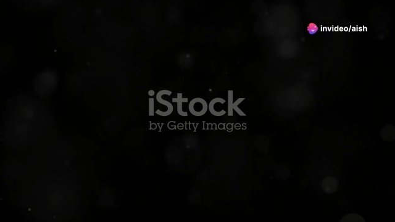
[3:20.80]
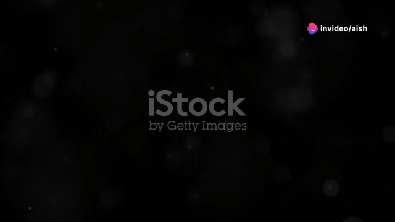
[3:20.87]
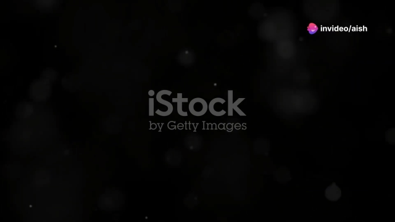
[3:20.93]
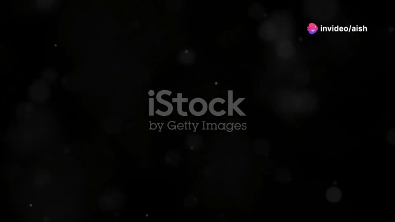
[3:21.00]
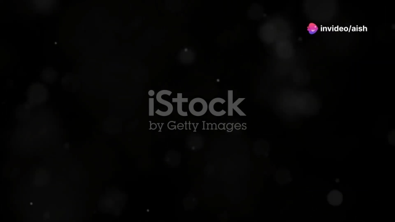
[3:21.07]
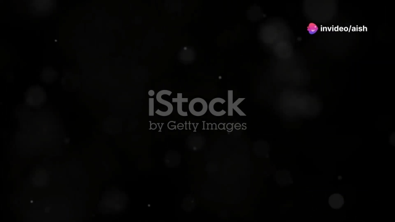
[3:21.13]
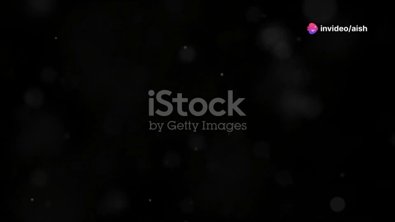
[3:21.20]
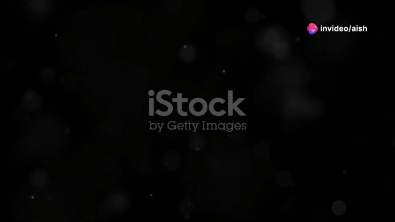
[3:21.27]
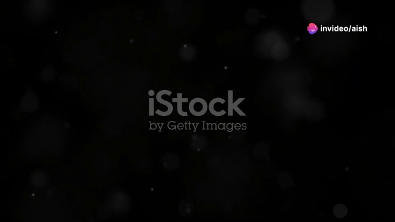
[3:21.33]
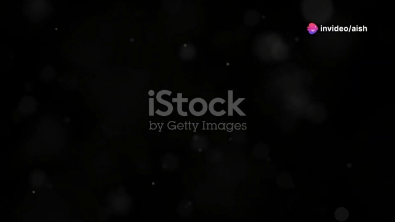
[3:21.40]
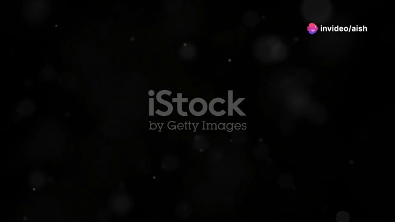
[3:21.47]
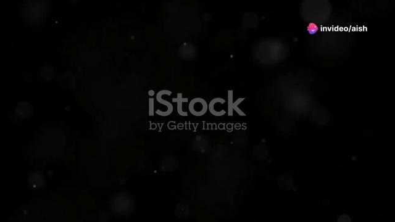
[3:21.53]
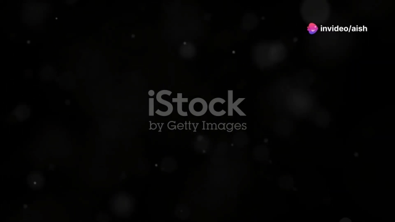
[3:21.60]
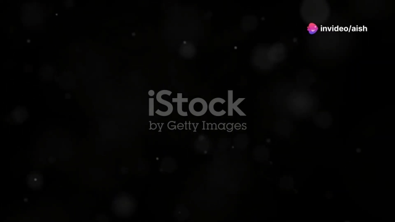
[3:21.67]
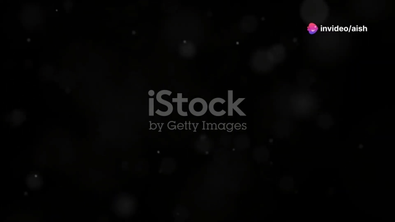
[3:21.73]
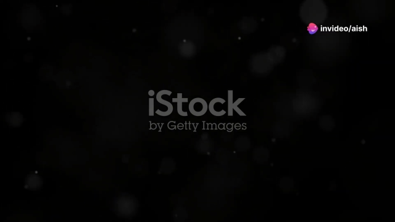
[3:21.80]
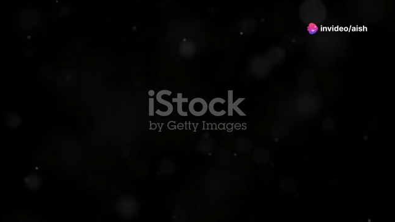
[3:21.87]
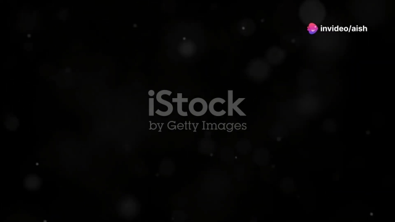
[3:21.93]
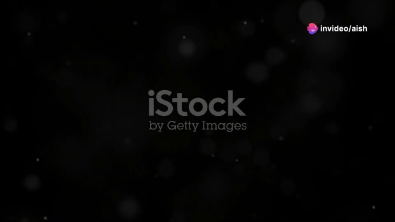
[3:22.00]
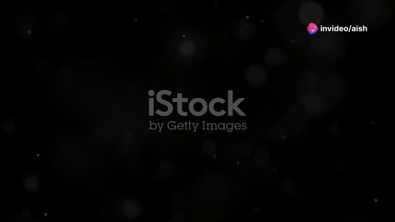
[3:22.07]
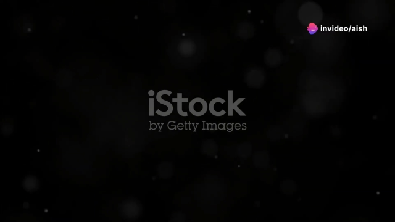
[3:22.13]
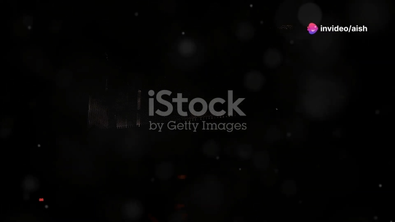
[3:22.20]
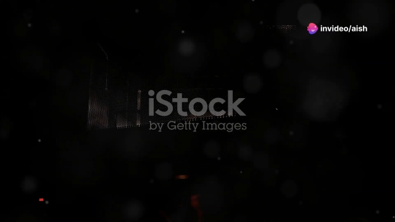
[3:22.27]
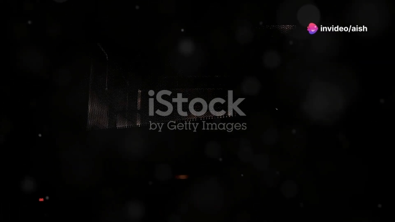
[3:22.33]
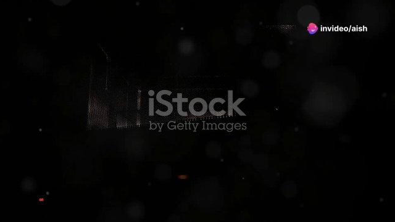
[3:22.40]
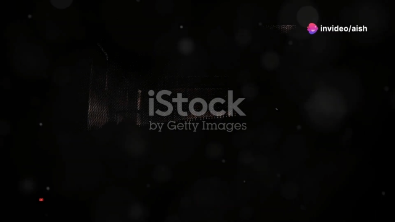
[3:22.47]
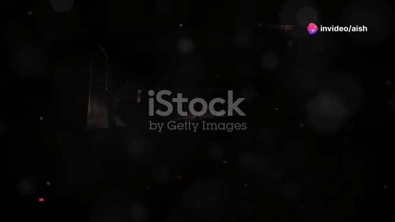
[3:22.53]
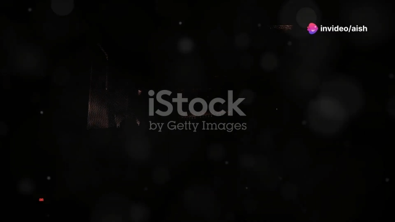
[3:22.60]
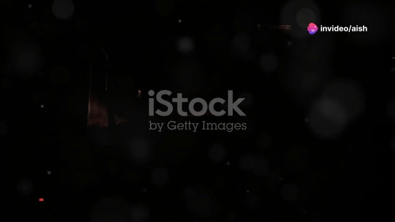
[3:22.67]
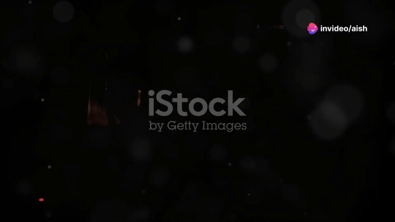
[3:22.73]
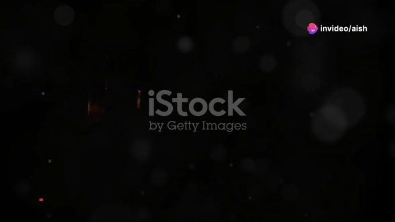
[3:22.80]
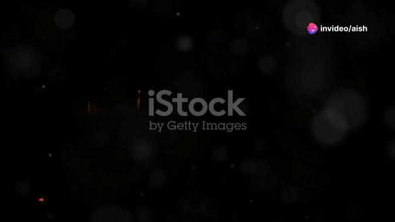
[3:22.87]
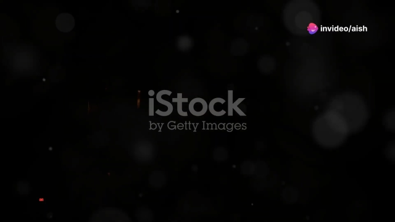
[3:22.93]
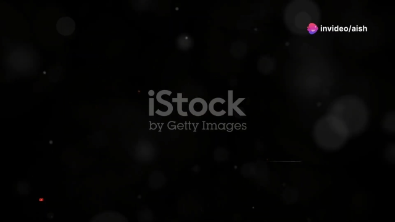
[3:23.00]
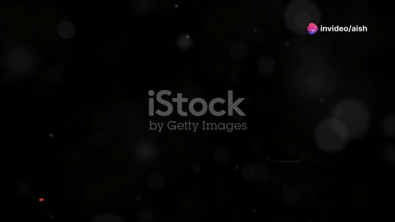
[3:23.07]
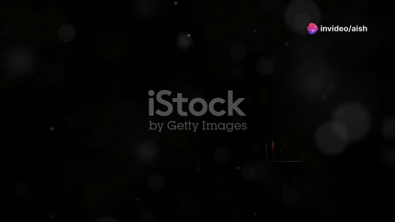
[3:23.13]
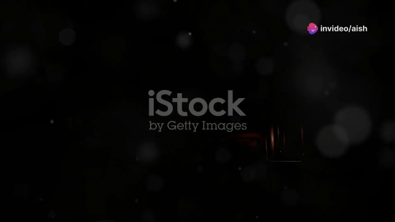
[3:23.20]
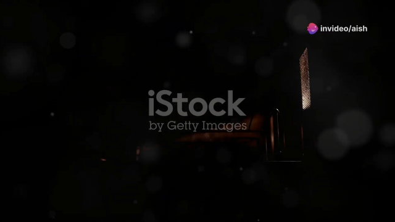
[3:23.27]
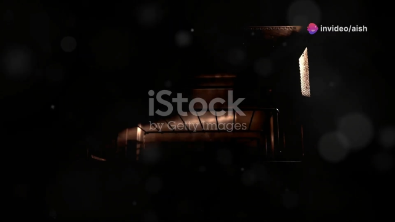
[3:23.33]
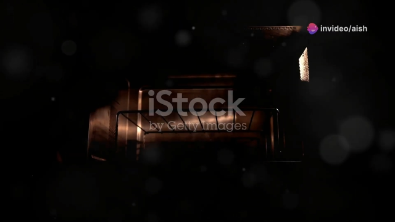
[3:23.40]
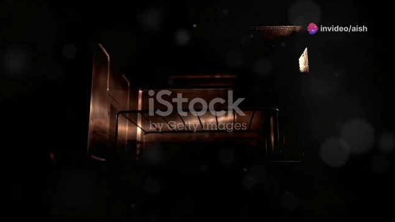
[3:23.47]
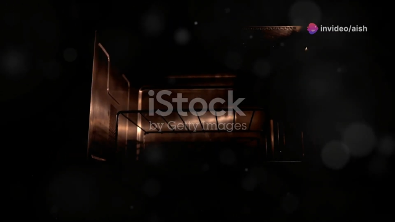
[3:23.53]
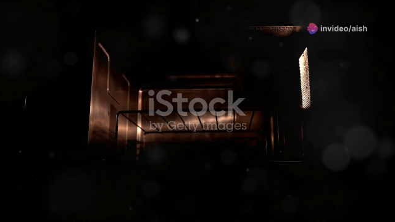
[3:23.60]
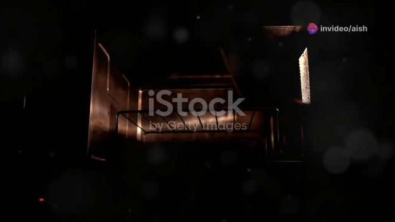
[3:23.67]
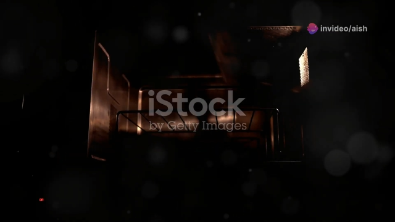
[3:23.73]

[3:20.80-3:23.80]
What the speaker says: [unreadable: no face in view]